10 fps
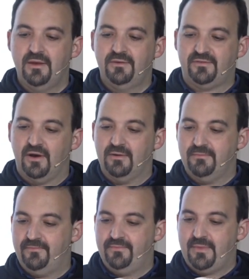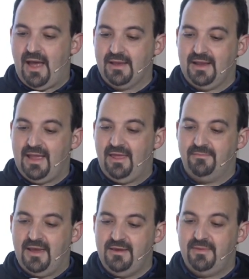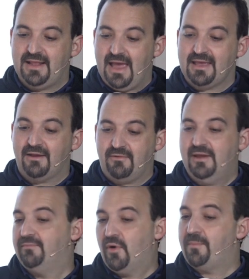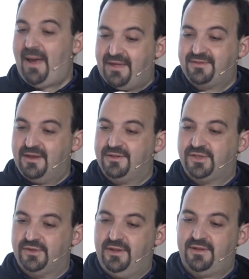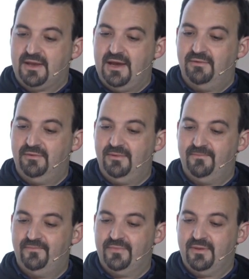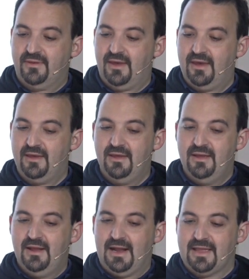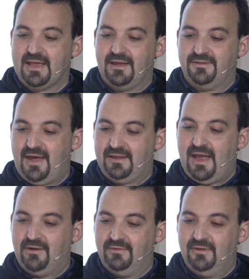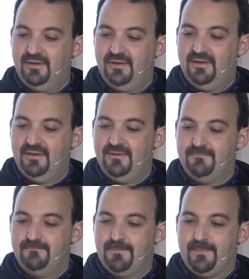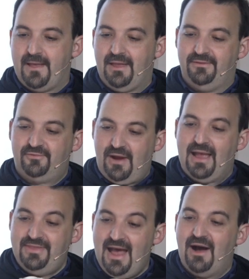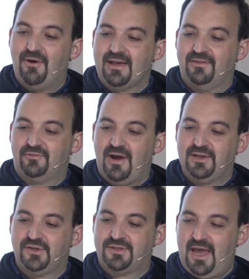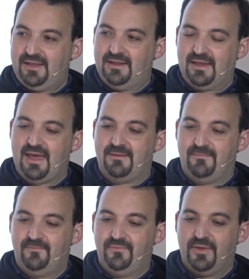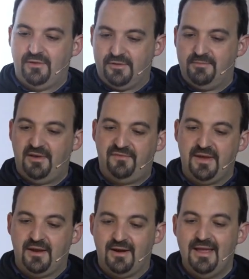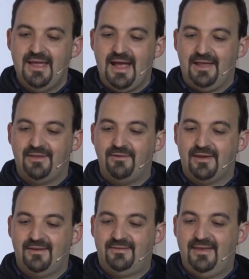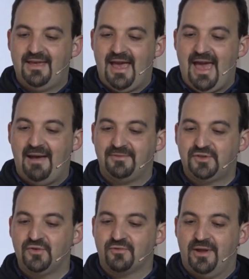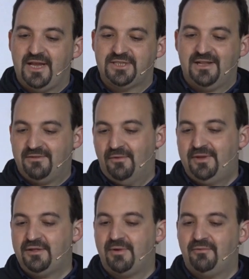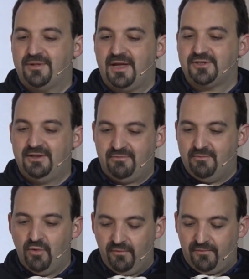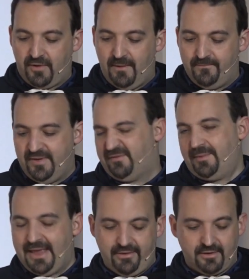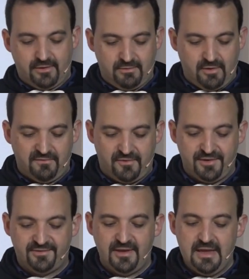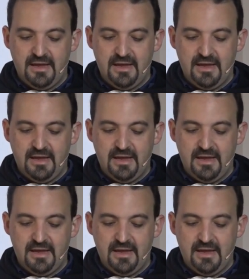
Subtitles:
So I can add my email. I can create more passkeys to this account, okay? And I can sign out. And now I can try to sign in again using my finger. And now you can see I have 2 credentials. So this one was actually removed from another conference.